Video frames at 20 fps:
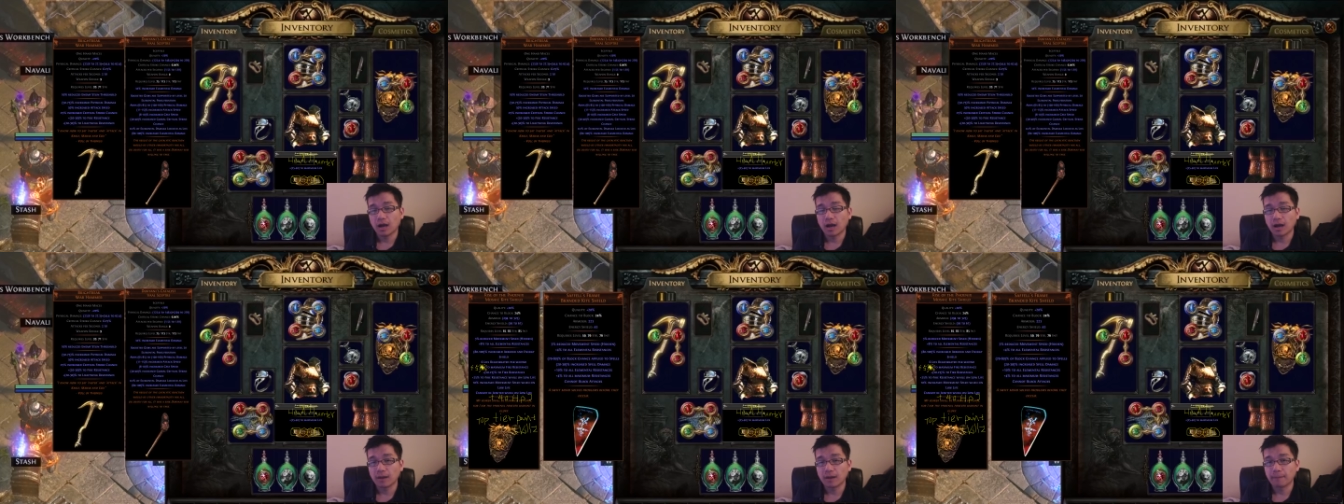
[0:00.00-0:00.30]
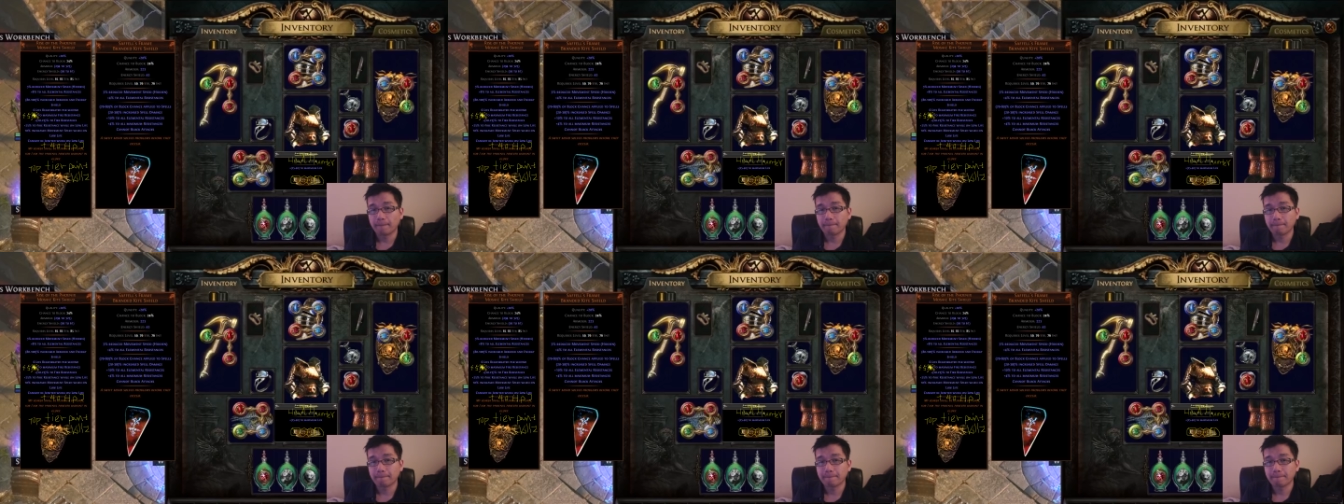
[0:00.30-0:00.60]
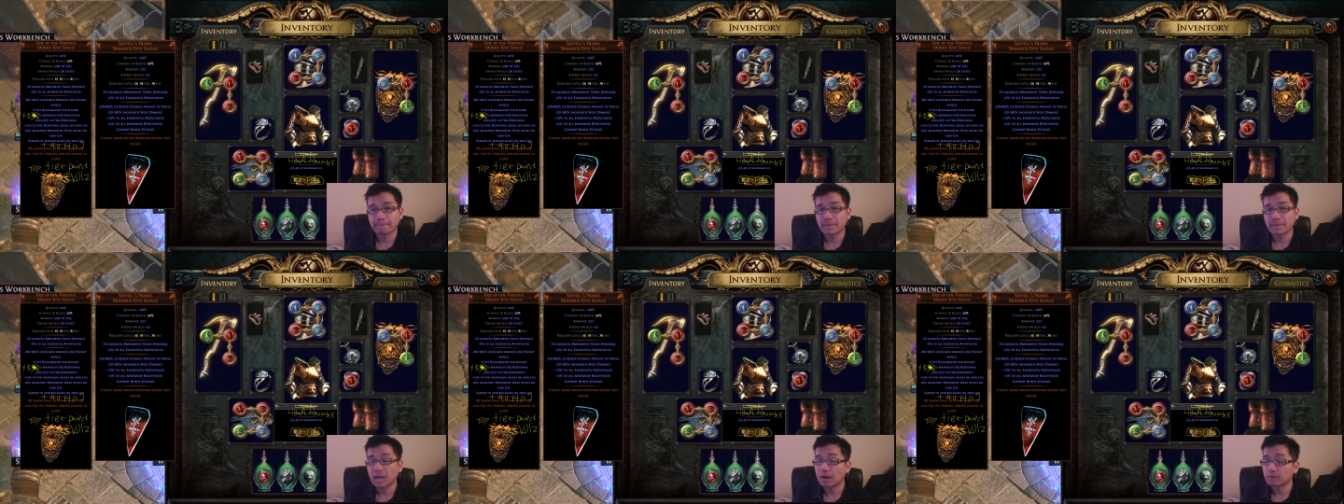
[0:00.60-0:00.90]
Um,
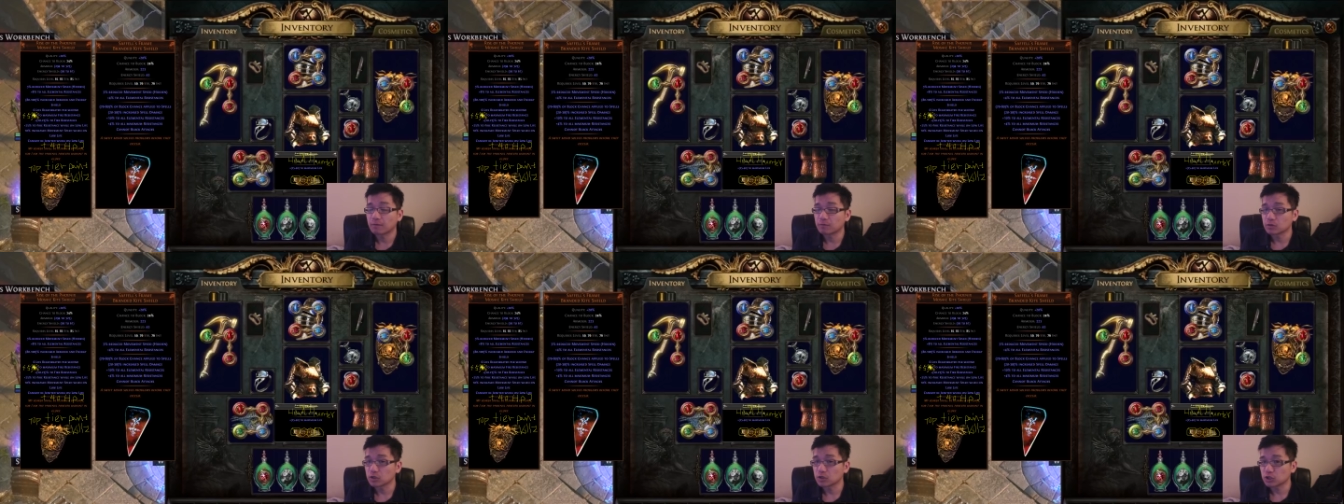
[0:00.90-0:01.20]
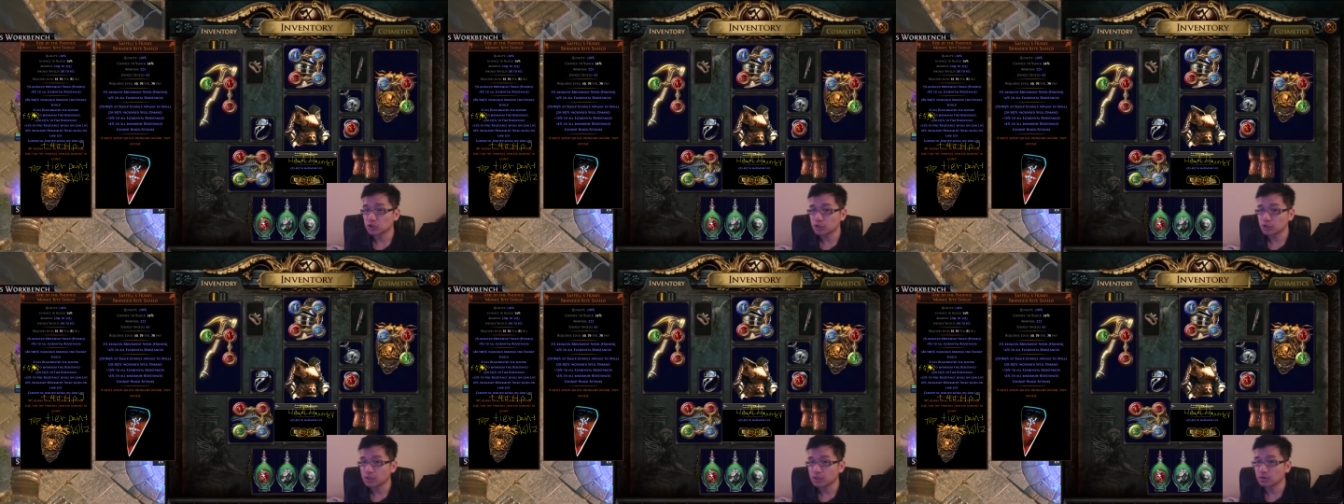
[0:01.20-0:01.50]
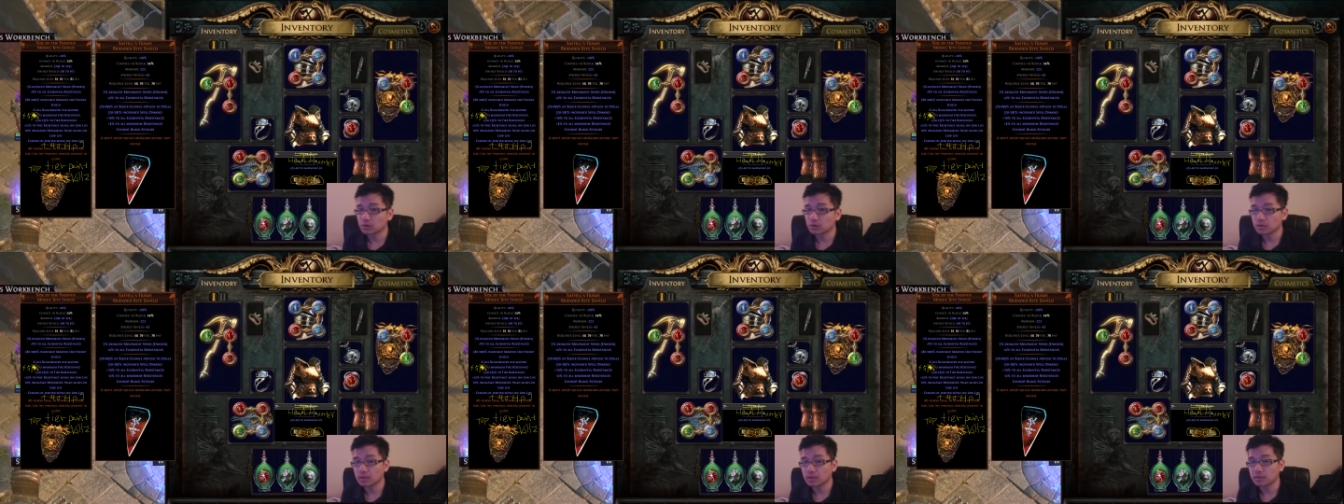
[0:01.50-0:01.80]
now for the
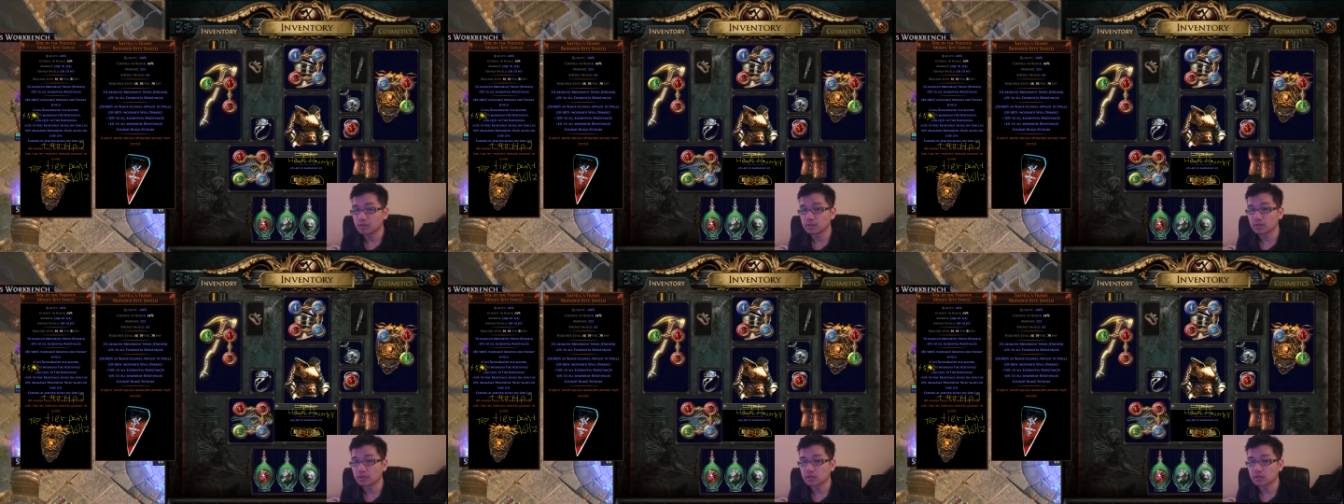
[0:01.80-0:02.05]
shield,